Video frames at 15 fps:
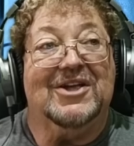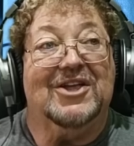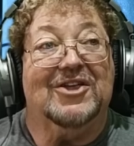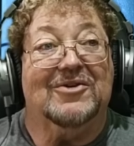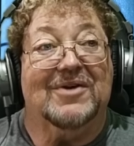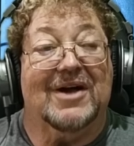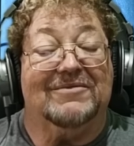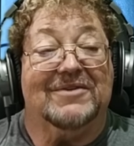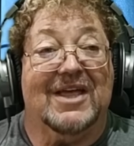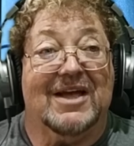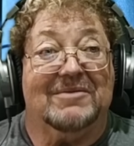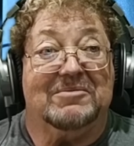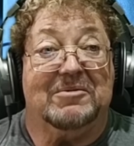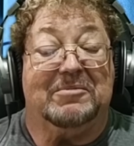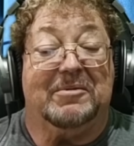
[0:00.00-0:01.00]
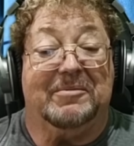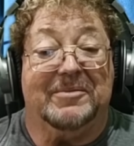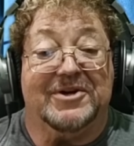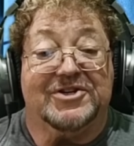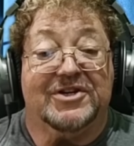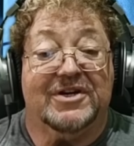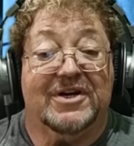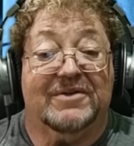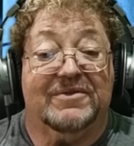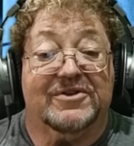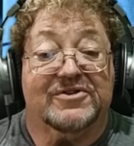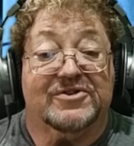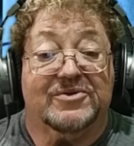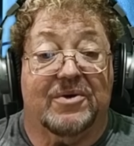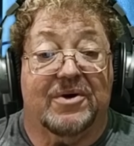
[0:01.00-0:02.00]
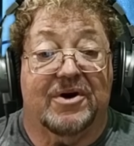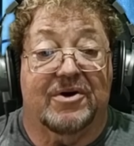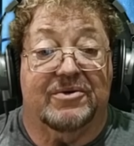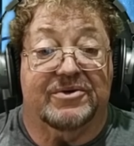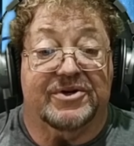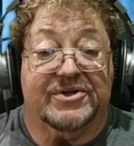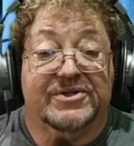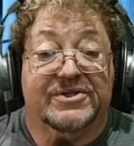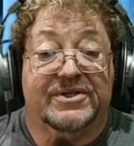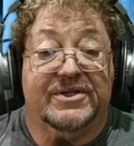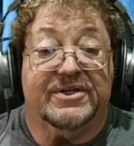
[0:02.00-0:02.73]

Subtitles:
you have to have the permission of the store owners.